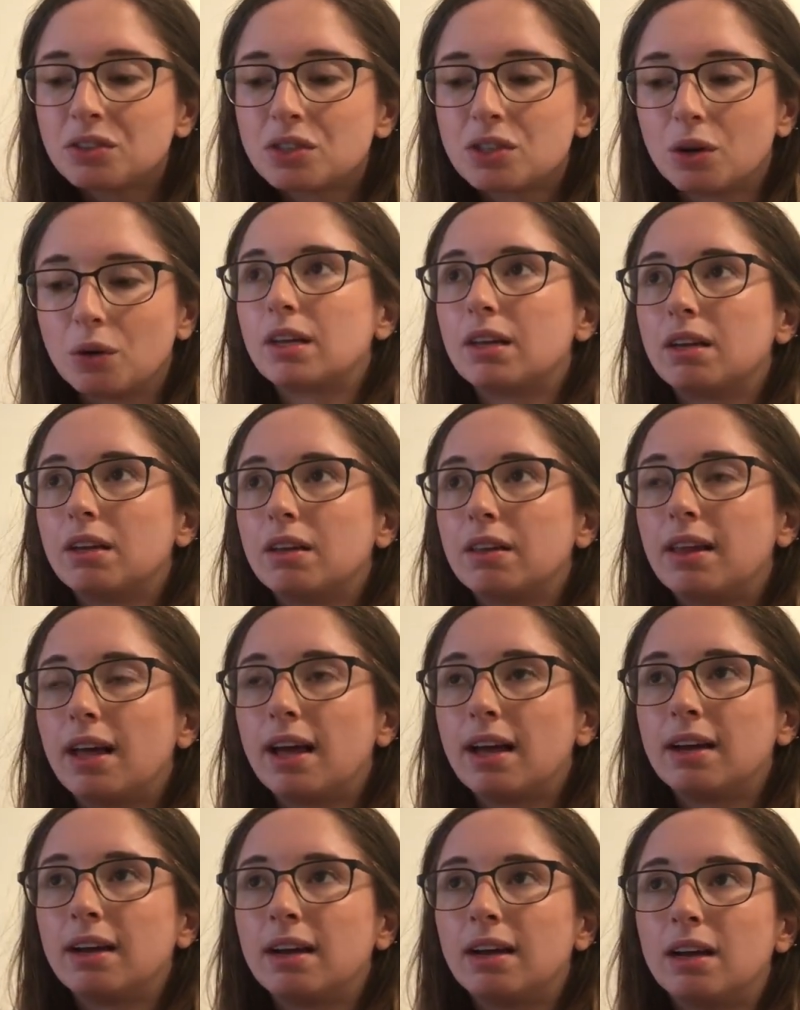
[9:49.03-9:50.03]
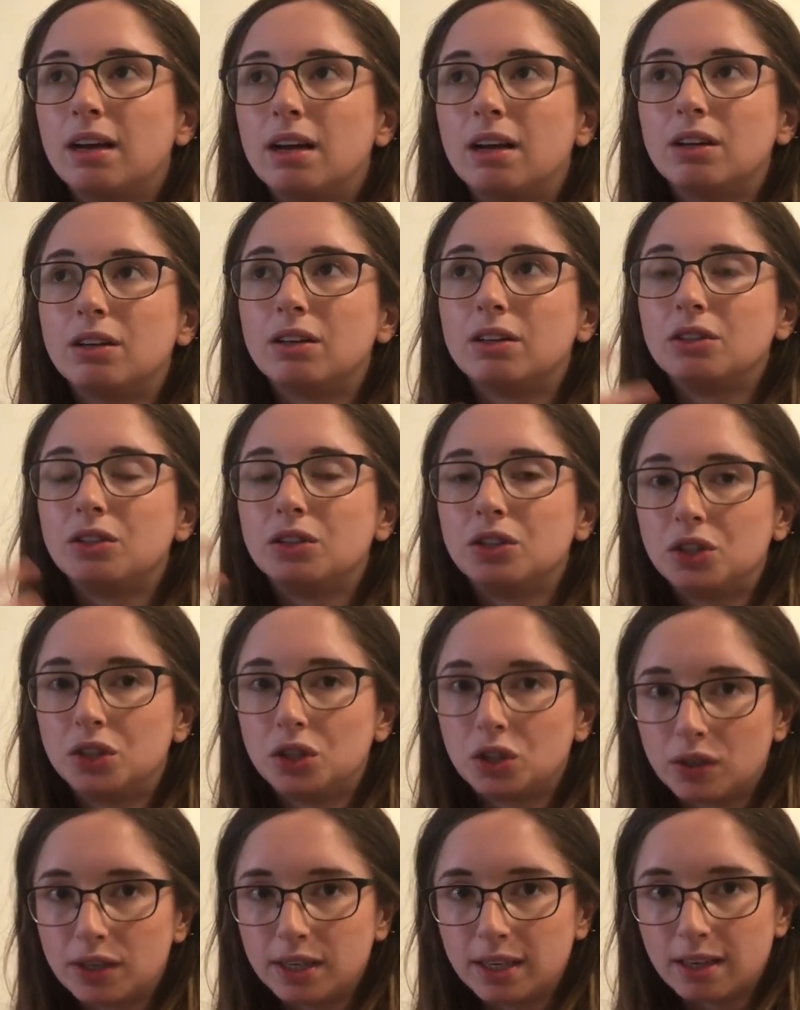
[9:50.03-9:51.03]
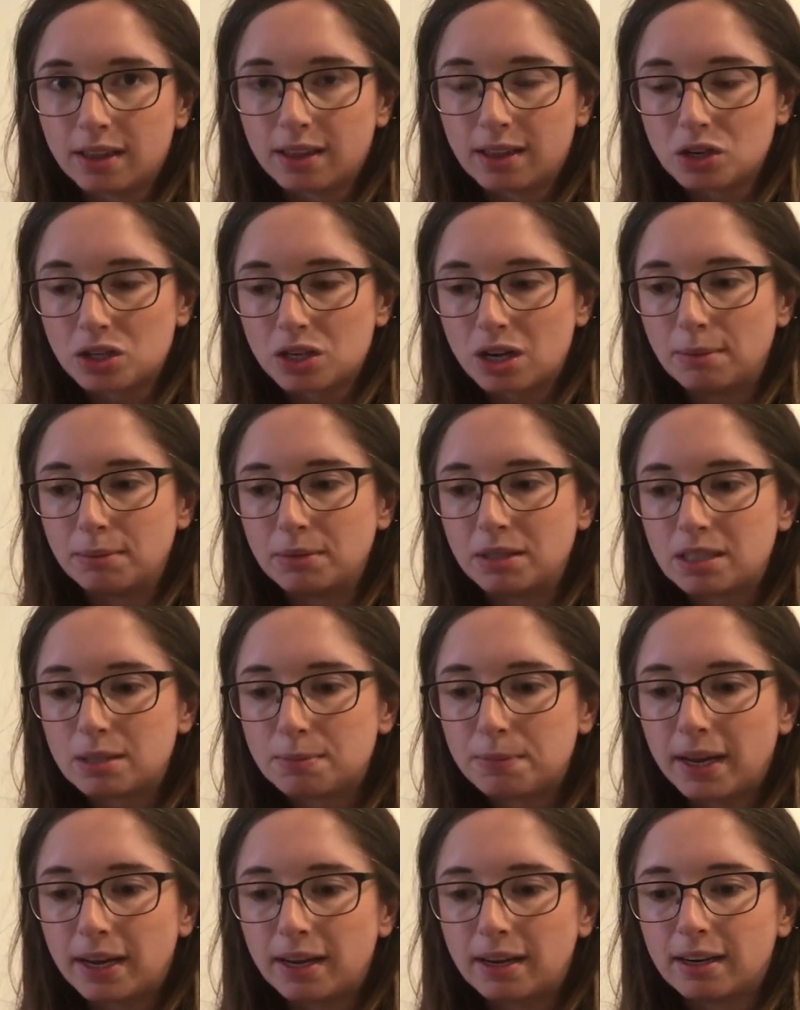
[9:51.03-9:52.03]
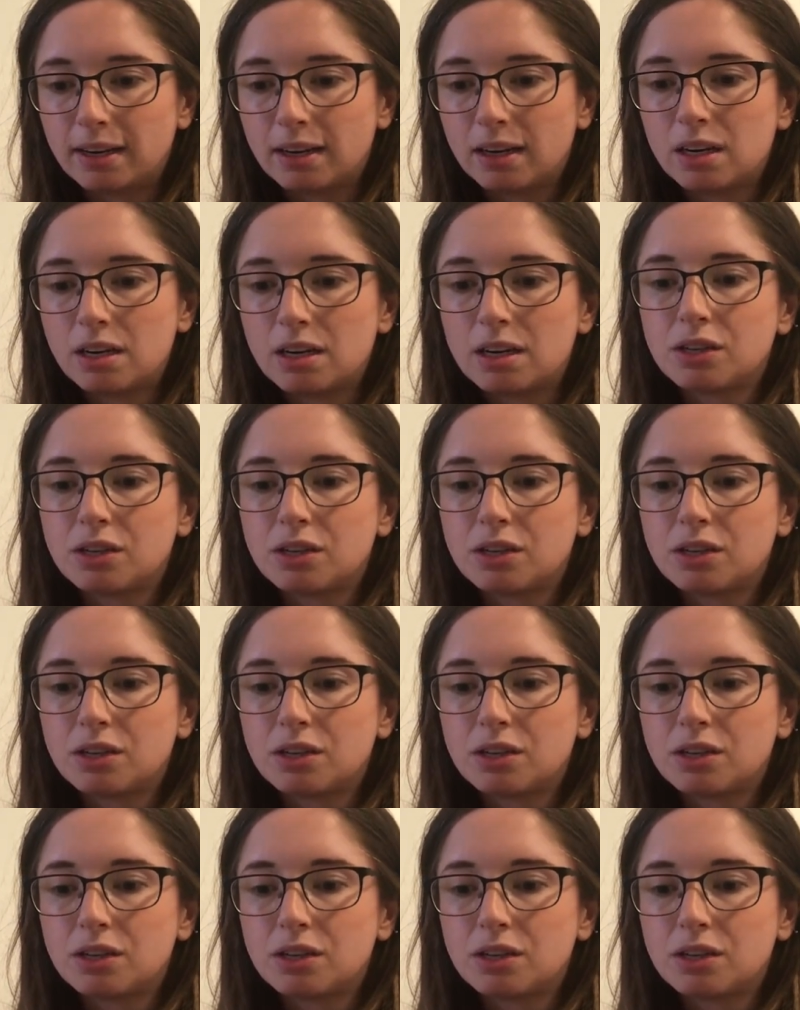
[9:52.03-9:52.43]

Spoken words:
So then during their time in Spain,